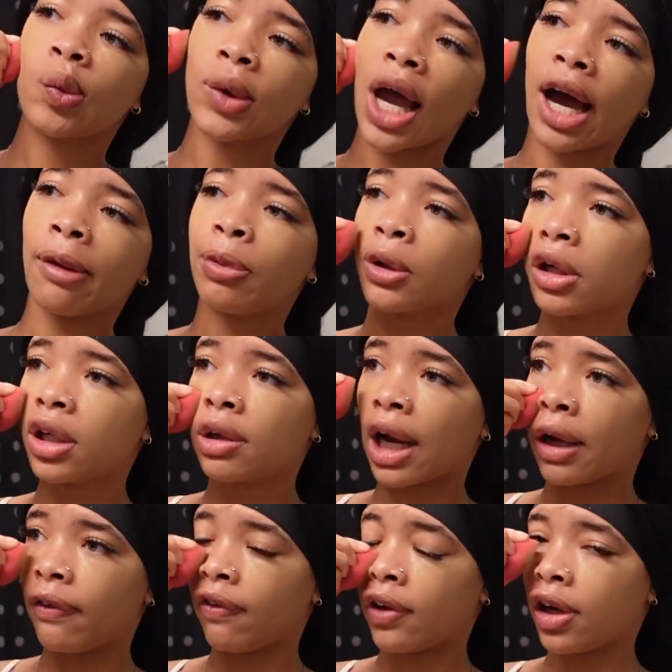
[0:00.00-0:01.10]
I put on
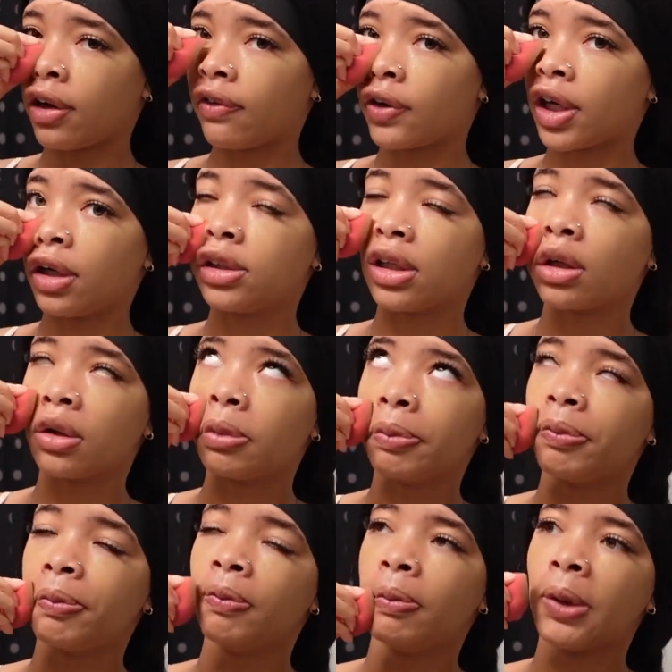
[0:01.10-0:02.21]
like very little
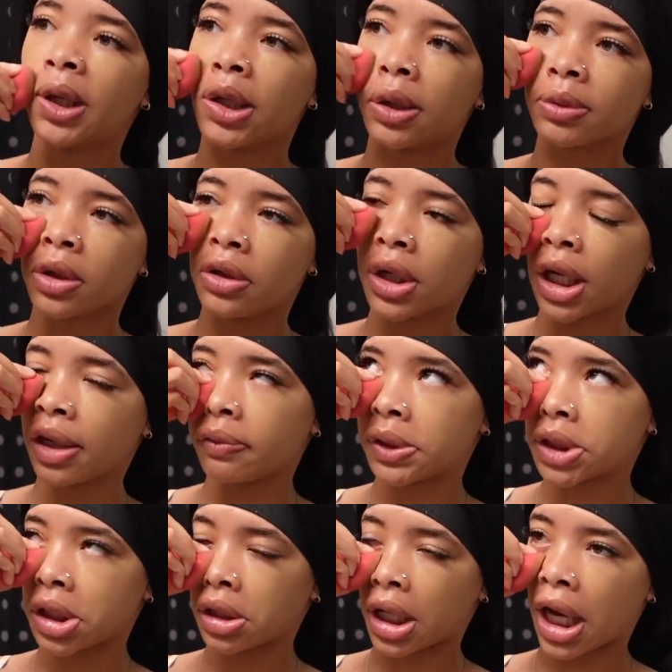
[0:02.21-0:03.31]
makeup, so you can't even
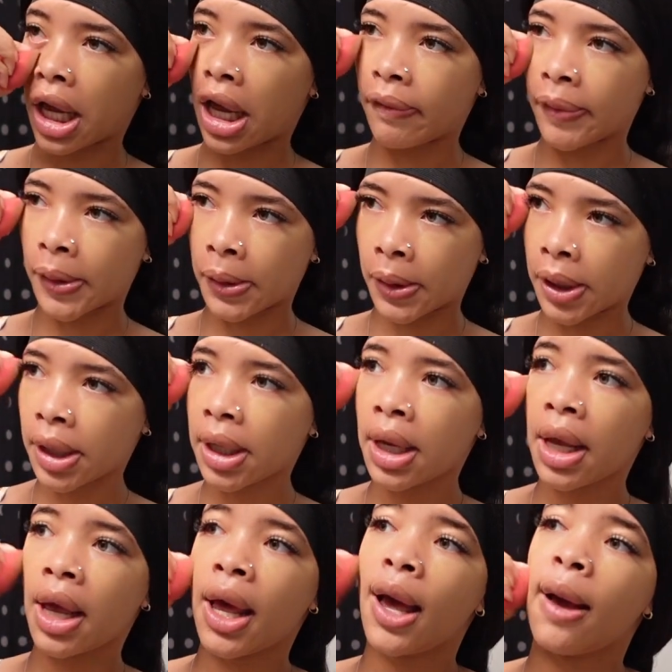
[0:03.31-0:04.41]
tell that I have it on.
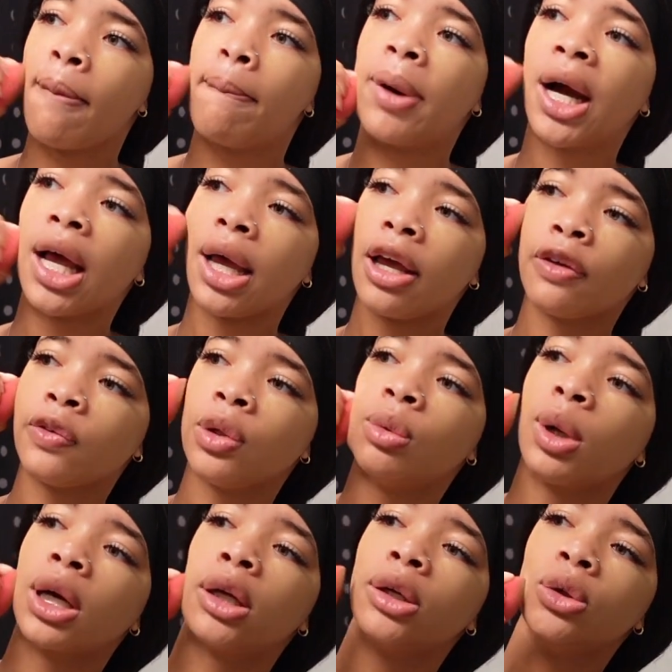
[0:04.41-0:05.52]
But if you
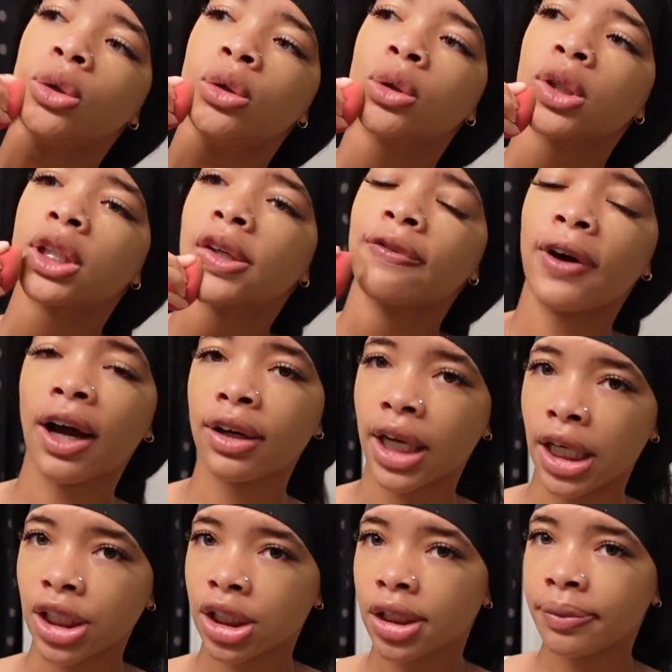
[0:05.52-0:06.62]
want to use
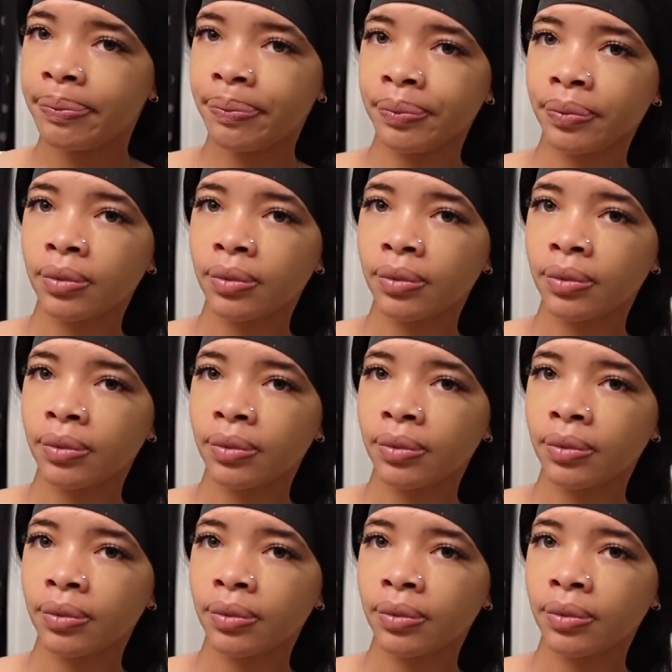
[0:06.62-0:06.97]
foundation,